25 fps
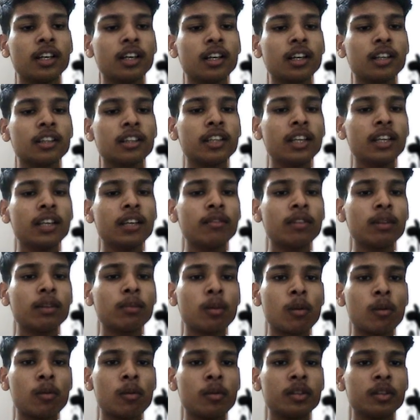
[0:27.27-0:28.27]
Then what
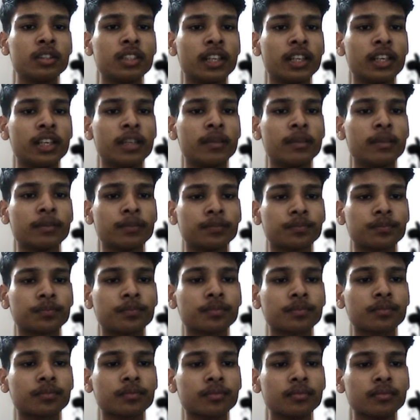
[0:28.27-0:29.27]
problem said
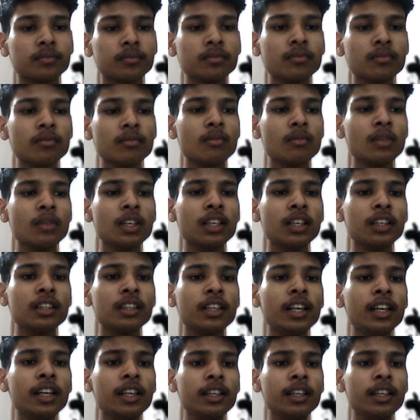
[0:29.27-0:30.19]
that